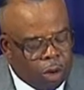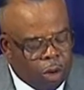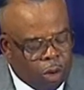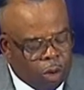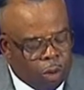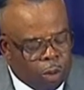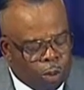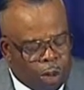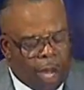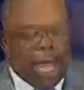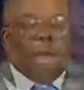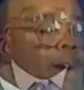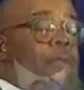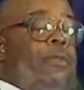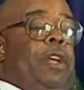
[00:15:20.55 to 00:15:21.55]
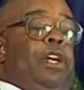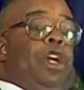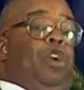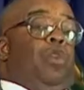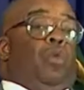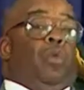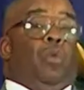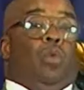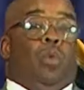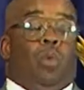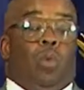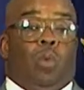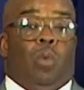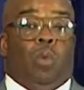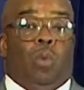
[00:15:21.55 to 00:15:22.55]
whom we have to do.
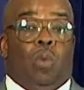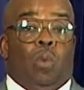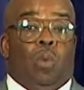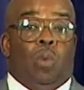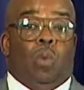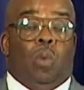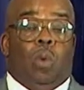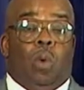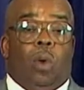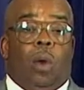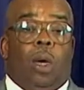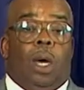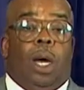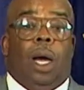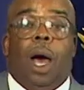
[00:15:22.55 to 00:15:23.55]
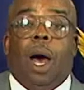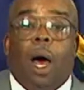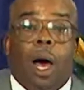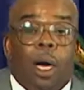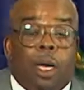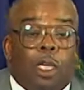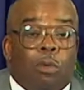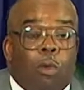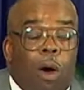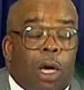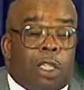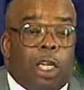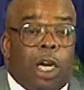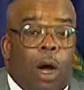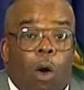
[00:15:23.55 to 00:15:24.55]
God is
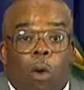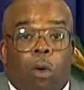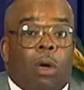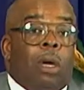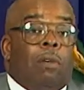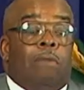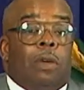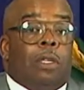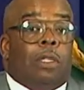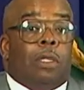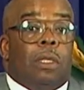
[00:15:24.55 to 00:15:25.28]
watching all of us.